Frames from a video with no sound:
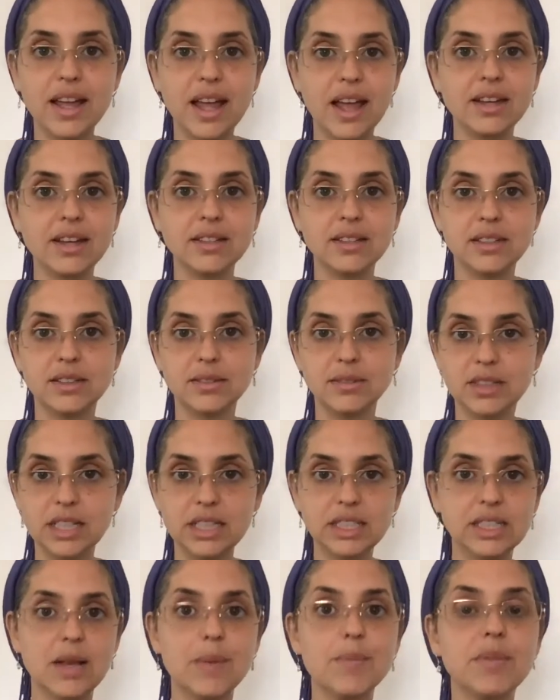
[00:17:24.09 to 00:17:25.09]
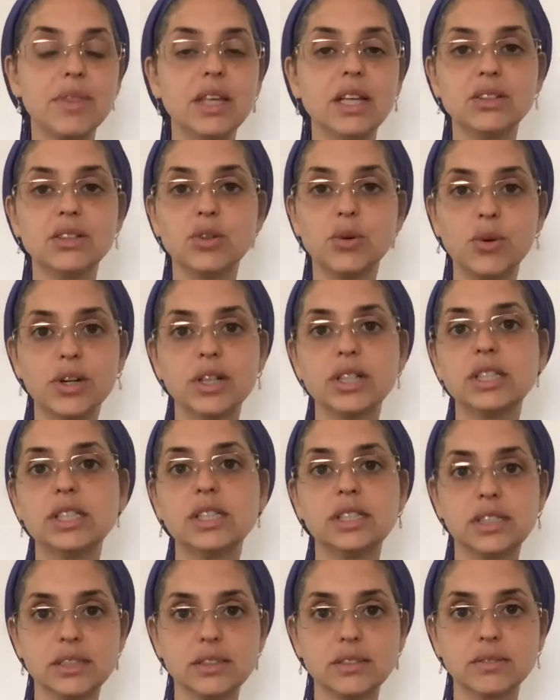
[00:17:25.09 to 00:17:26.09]
and did something
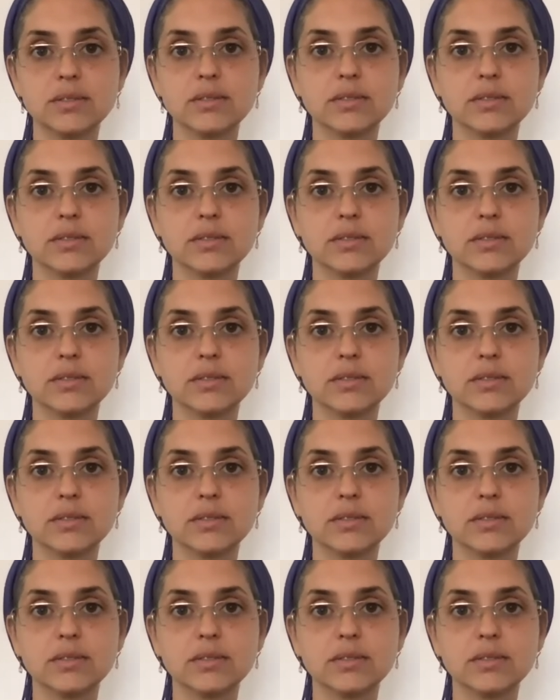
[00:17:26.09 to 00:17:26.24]
towards